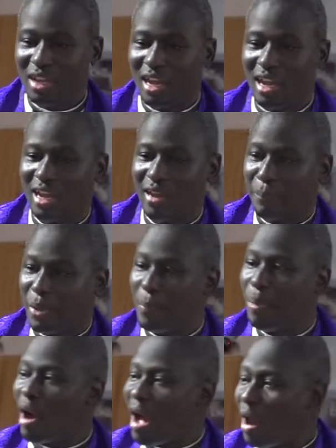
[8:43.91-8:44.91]
uh,
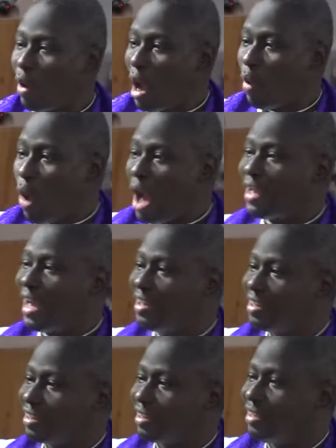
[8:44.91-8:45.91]
people are, are
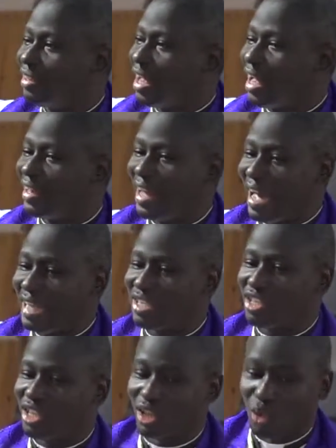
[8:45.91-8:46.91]
wondering and they're
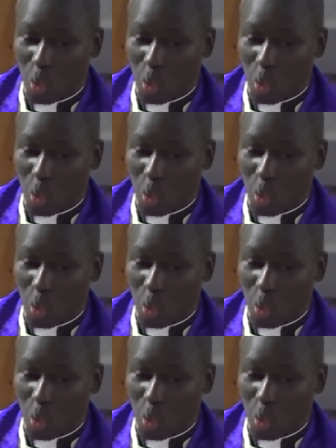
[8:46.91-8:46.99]
asking,